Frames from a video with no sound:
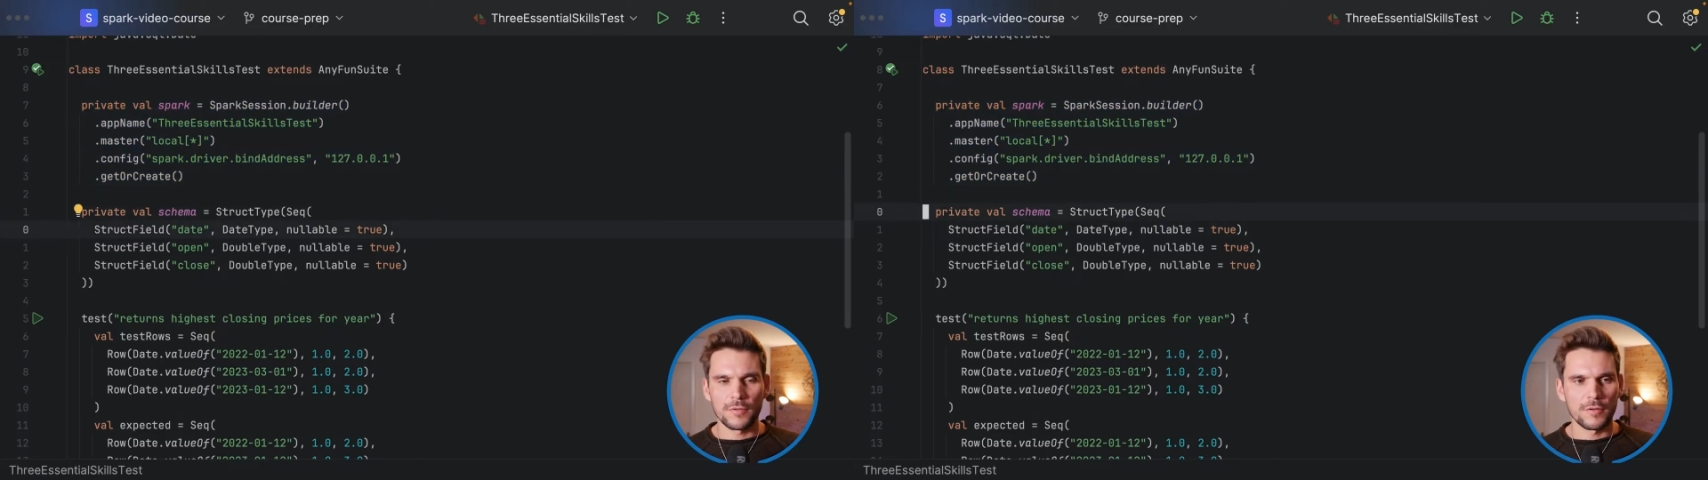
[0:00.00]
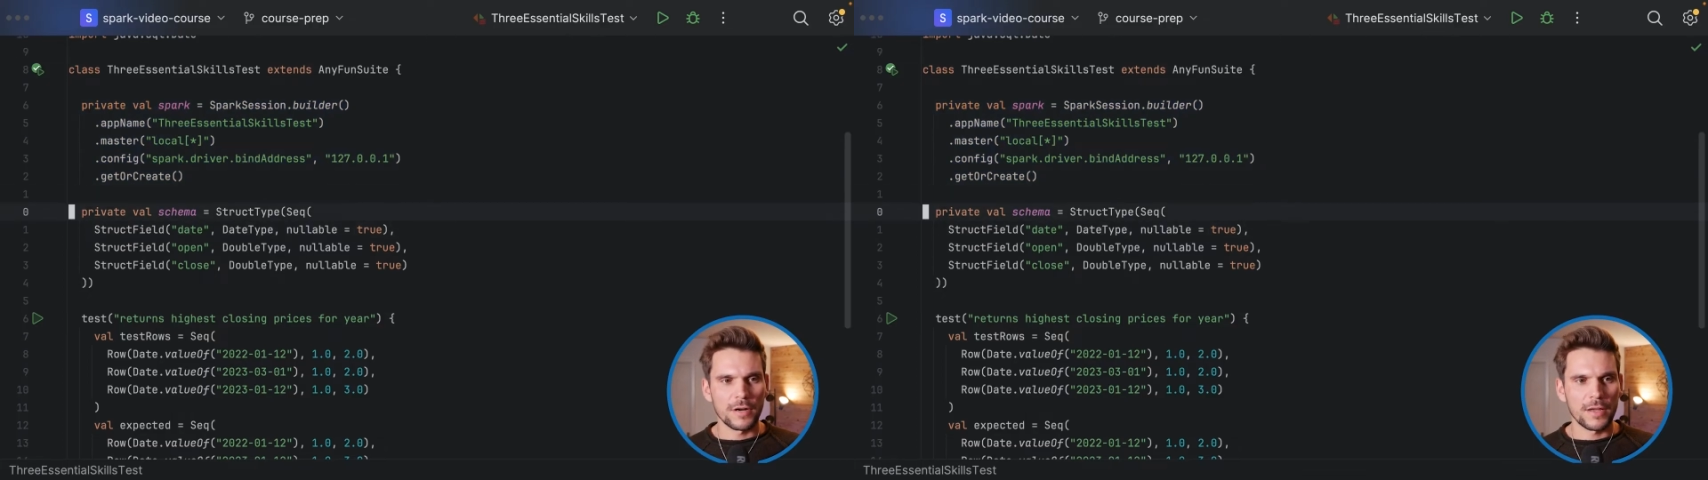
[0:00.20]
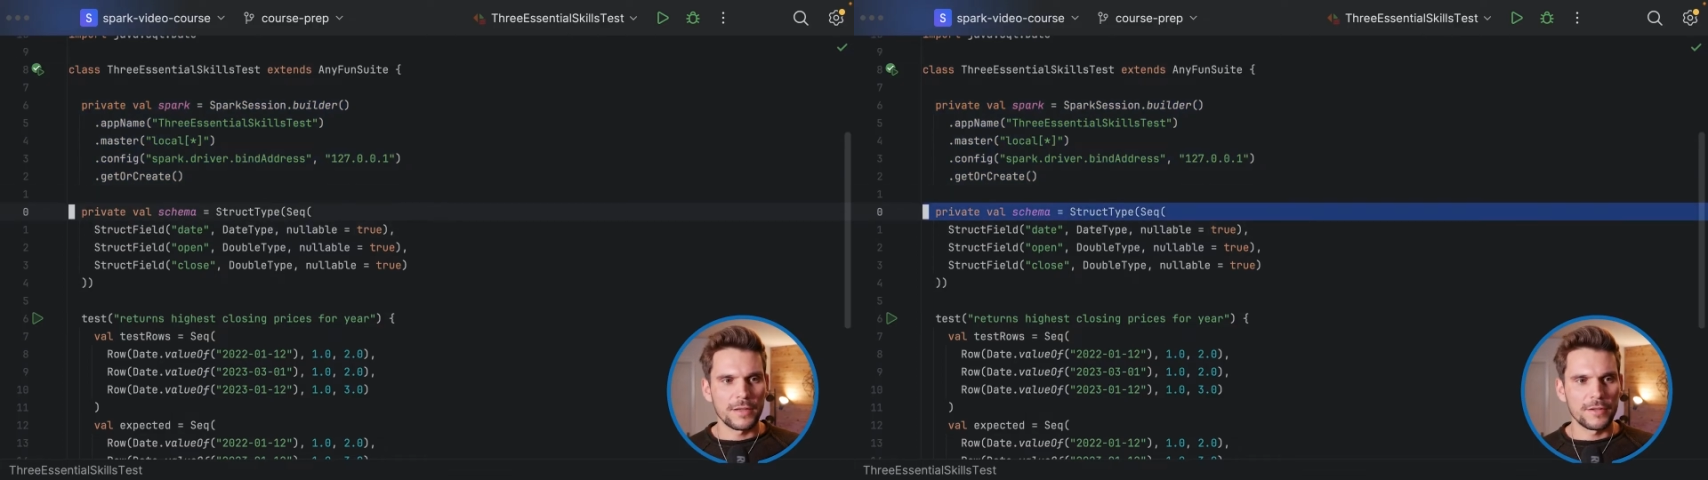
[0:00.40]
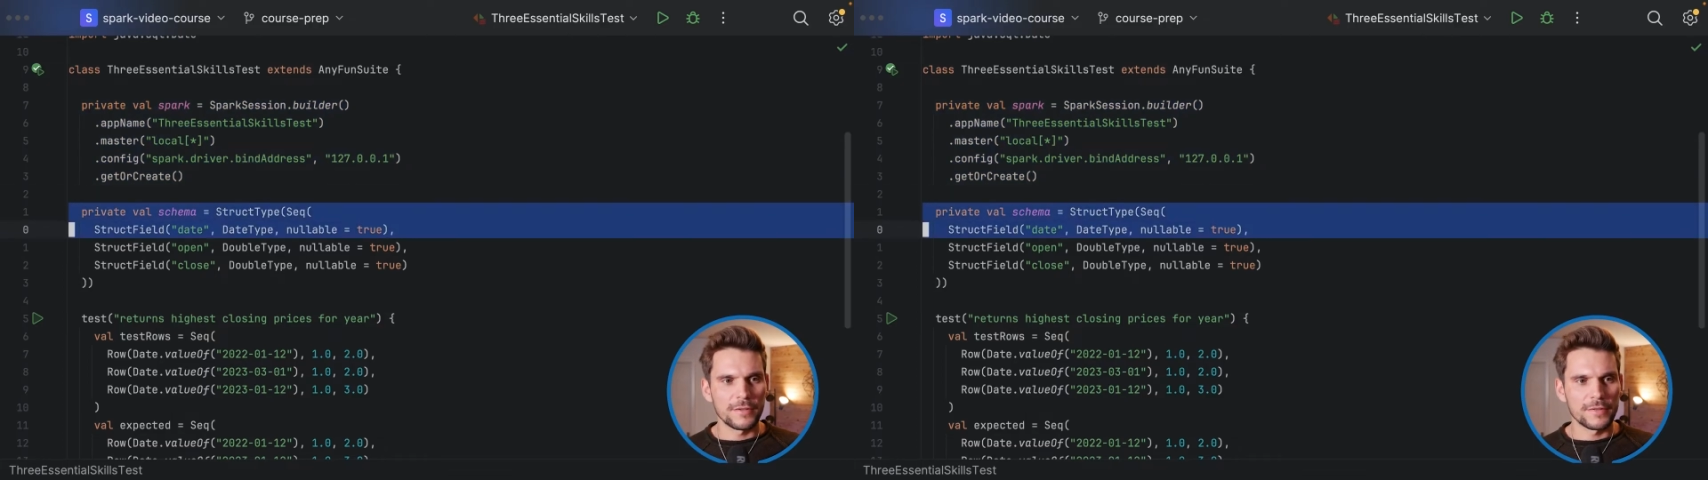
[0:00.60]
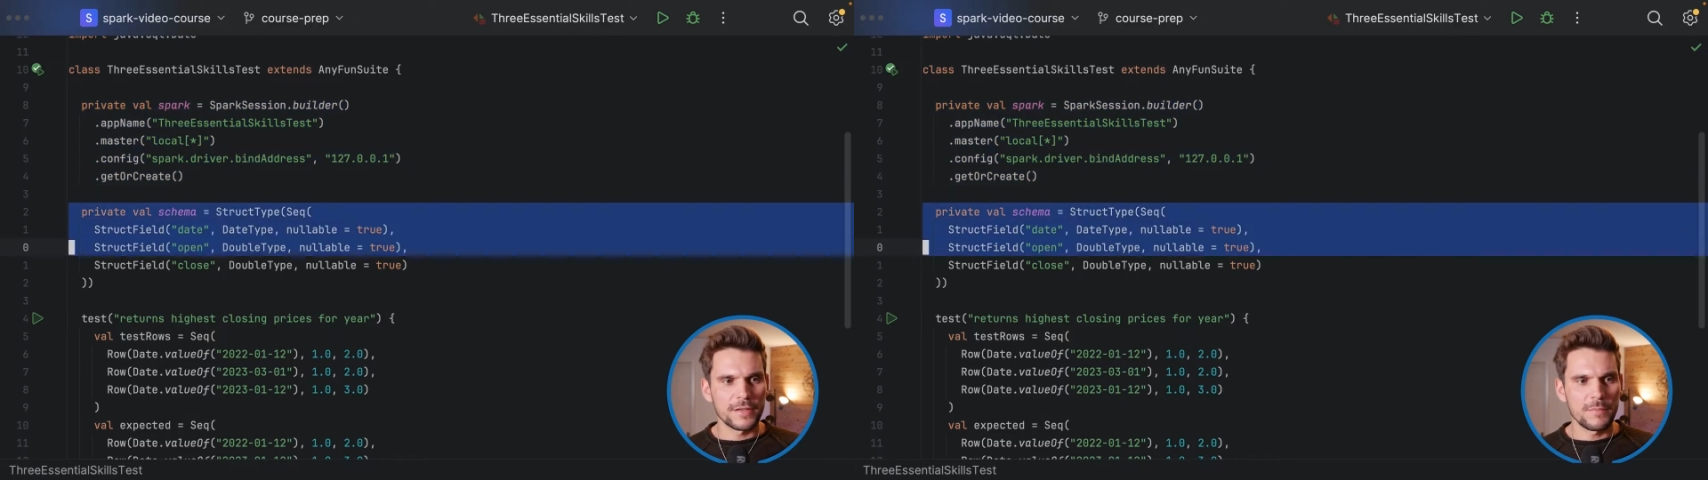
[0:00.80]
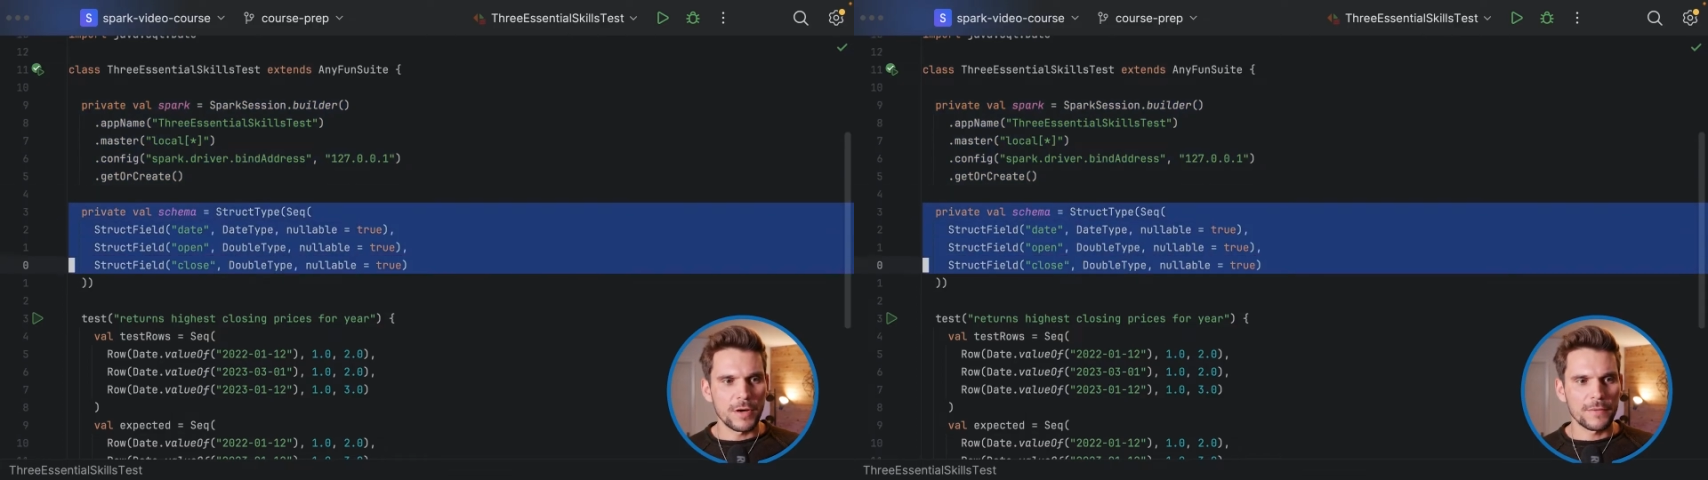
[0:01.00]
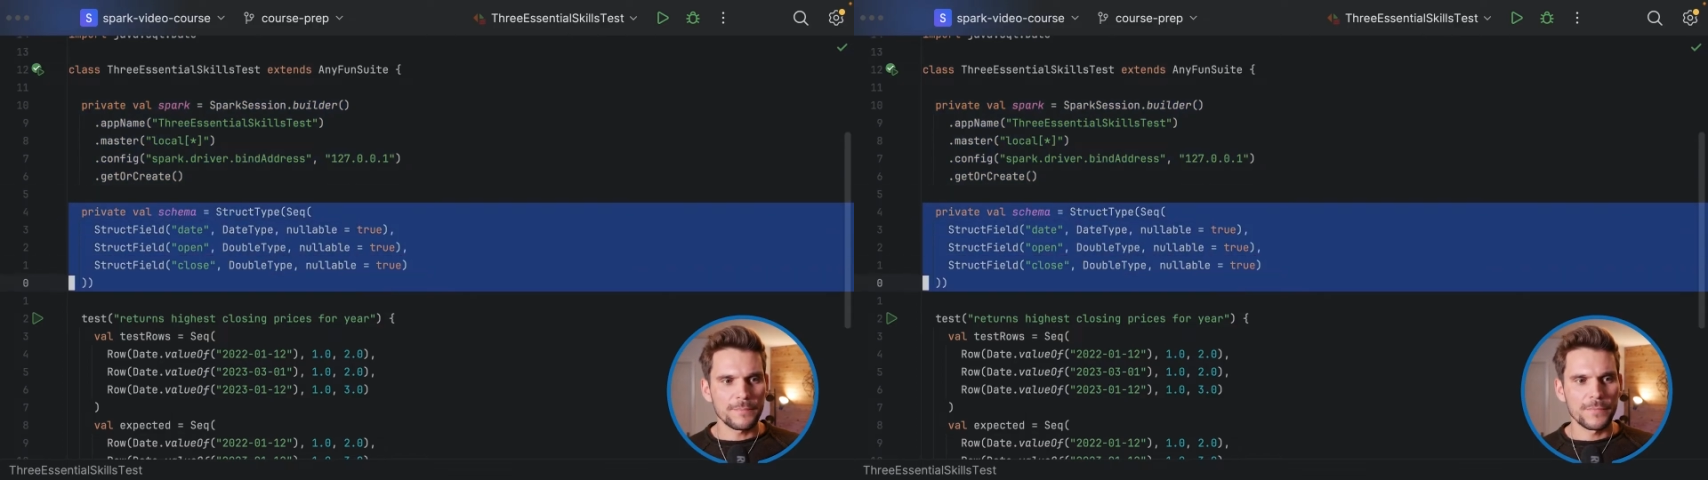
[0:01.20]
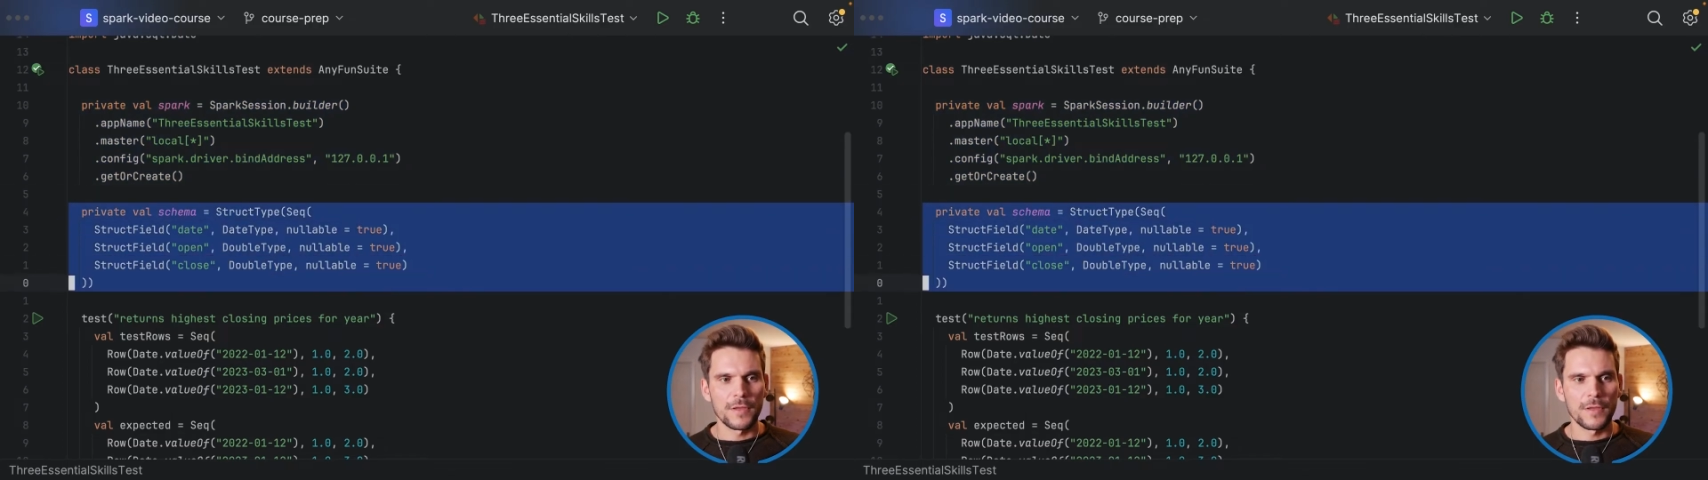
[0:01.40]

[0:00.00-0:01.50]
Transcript: or a schema